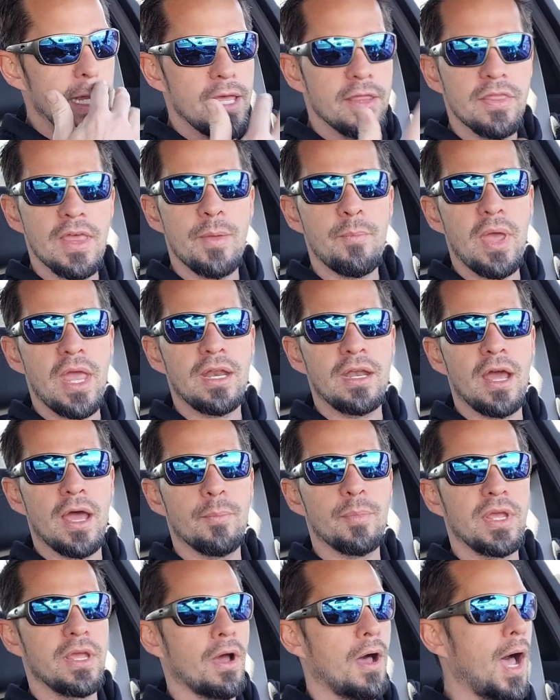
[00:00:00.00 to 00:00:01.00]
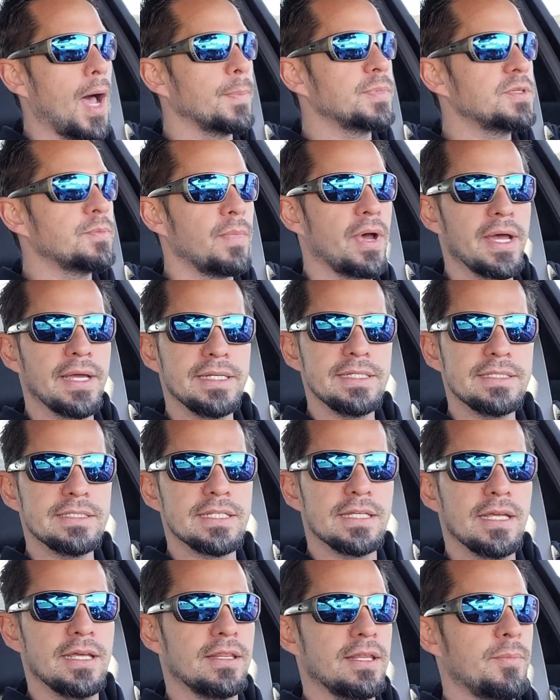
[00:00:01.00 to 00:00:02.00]
They may not be optimized,
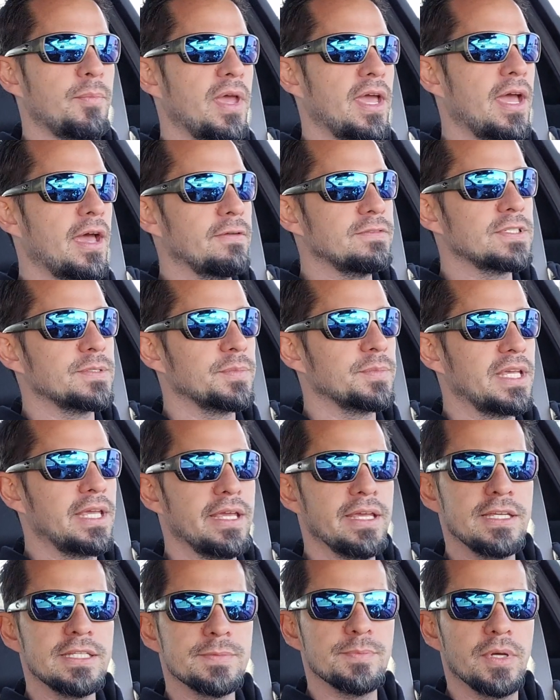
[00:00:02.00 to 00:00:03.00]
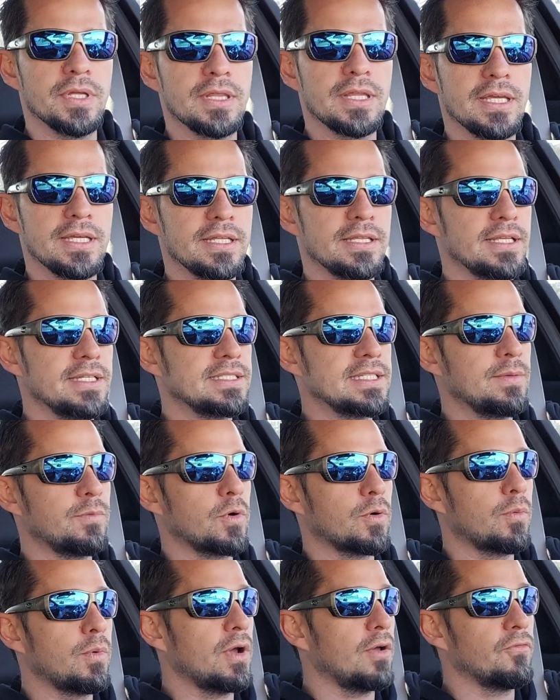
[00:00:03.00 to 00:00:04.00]
and they may have some kinks, but they seem to
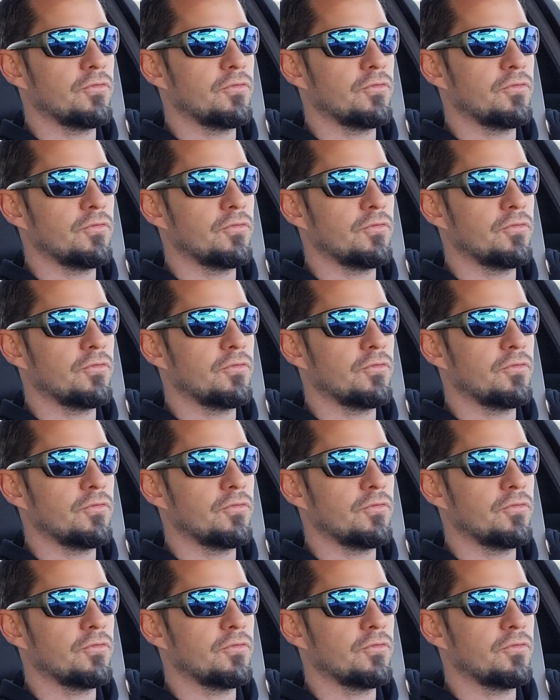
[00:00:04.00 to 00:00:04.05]
work well.